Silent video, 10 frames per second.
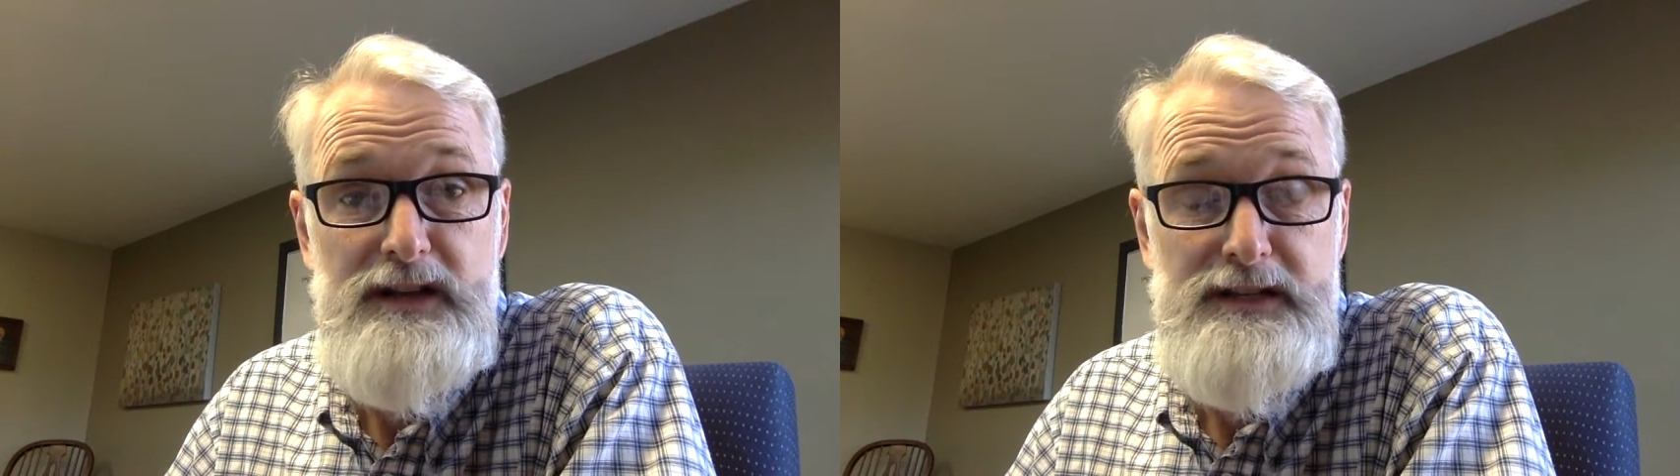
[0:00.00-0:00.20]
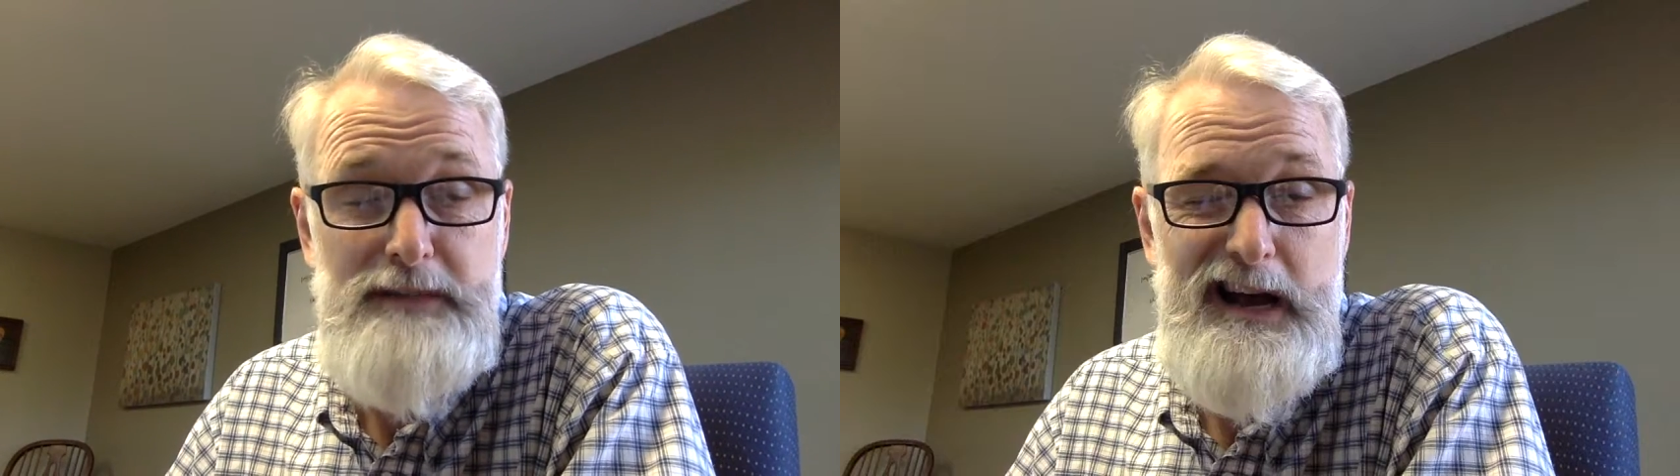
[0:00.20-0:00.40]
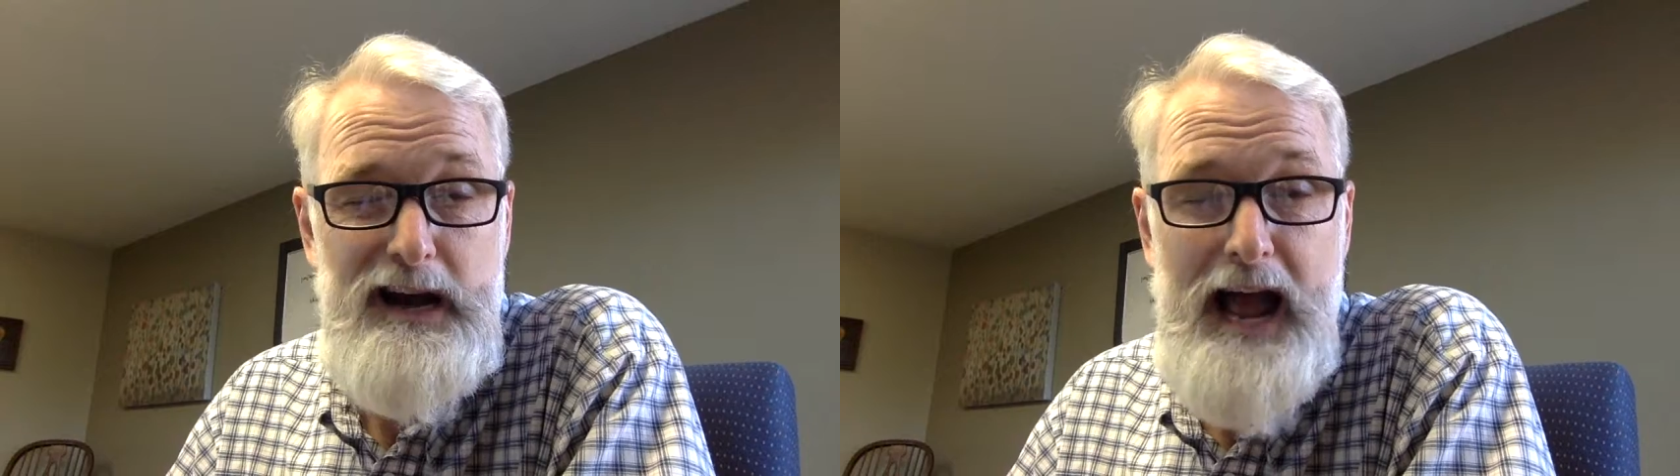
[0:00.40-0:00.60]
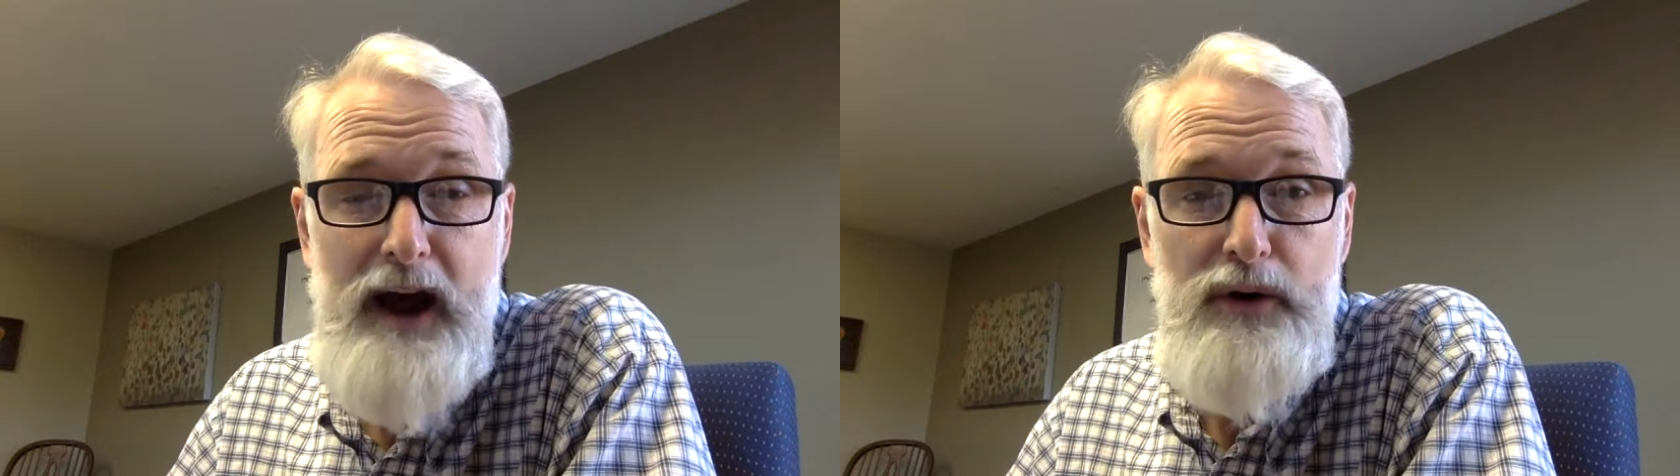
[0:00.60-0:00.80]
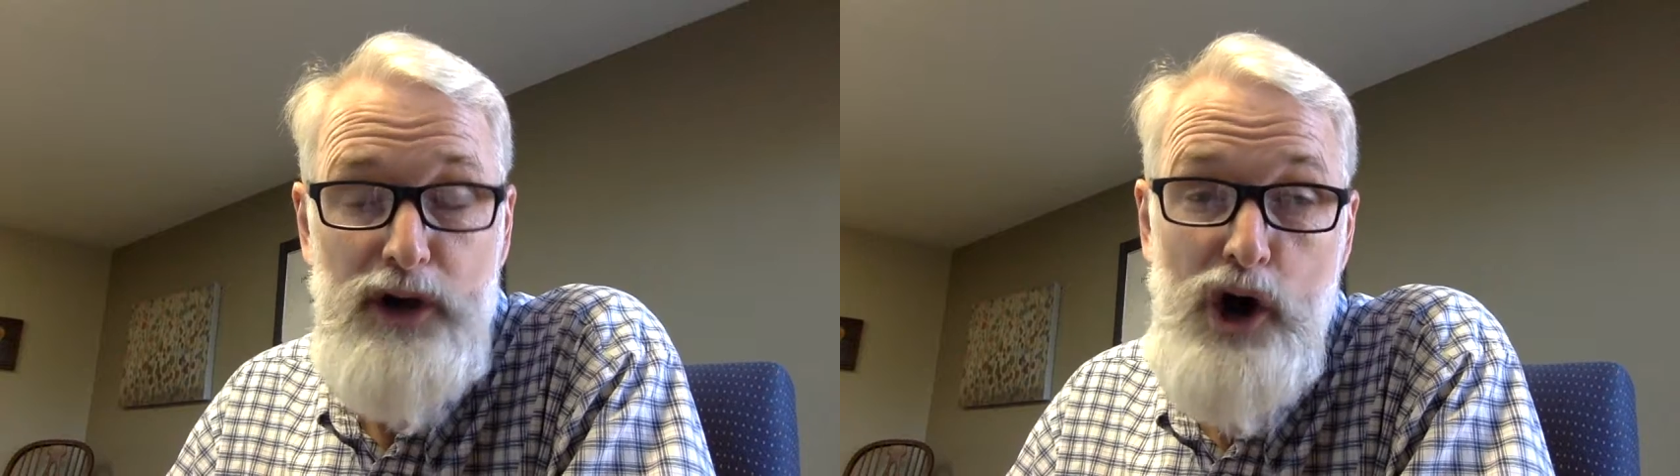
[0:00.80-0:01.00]
It's about an
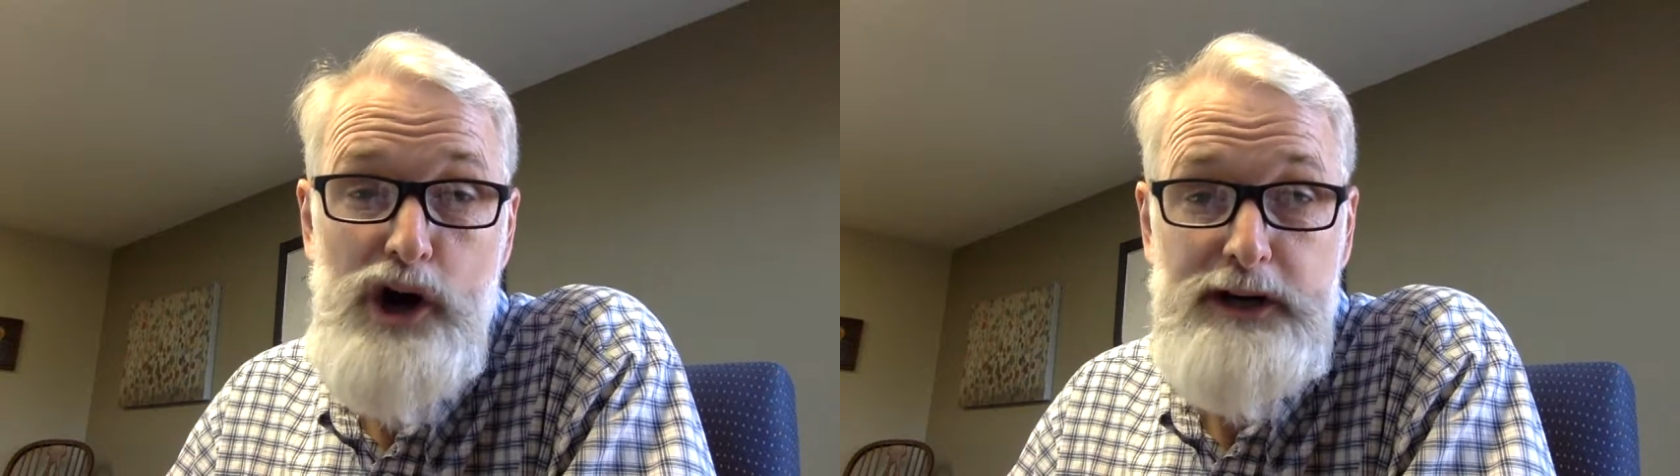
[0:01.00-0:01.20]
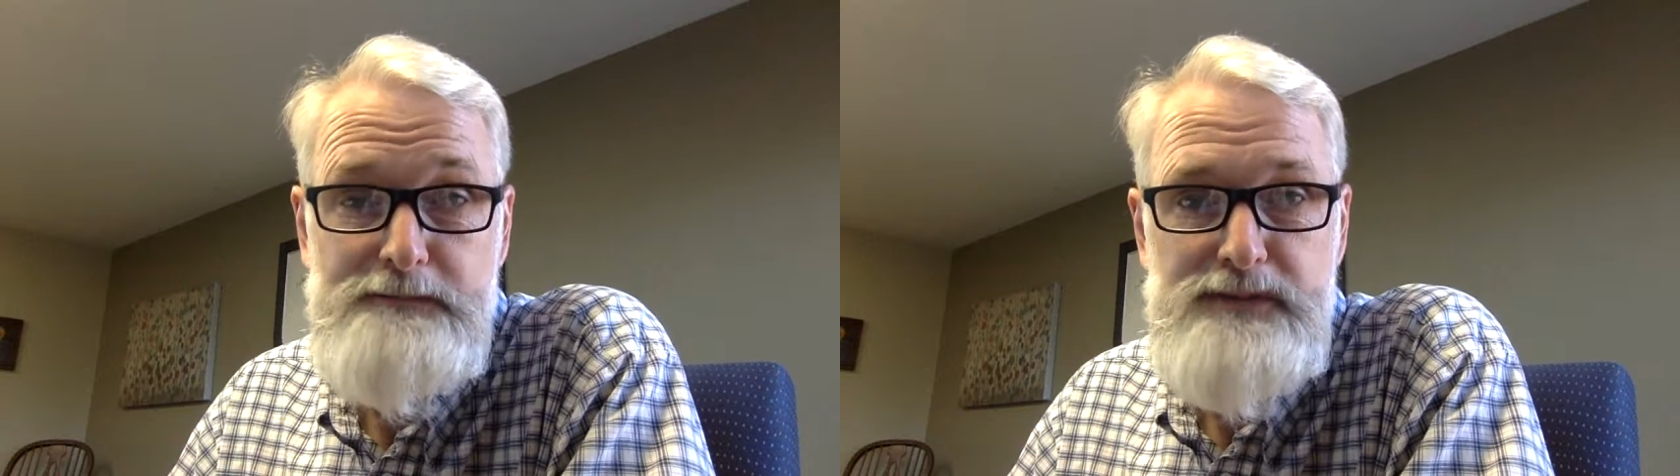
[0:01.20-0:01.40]
hour long.